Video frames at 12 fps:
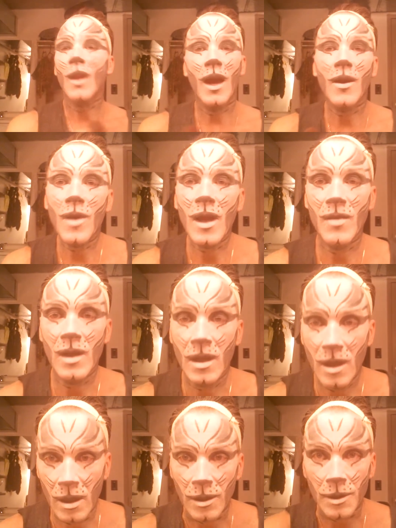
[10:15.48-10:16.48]
I don't have any
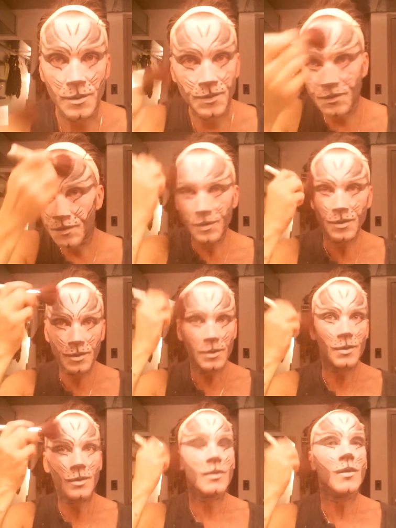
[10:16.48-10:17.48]
color
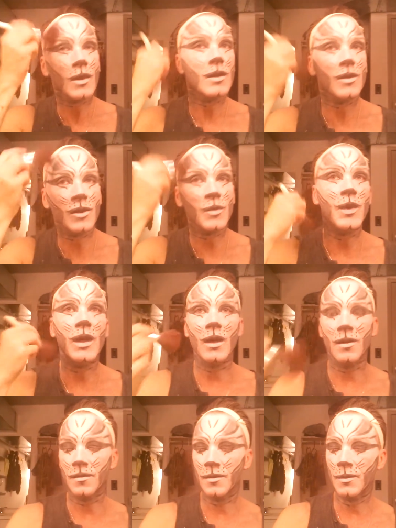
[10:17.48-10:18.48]
to speak of.